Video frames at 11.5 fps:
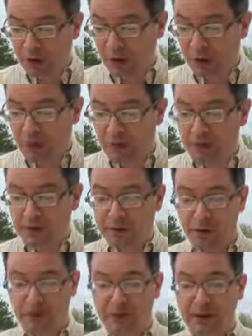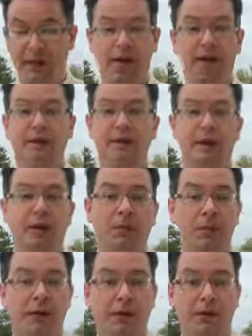honestly, I'd love to say all
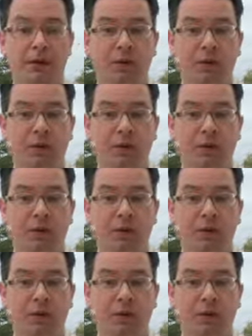my products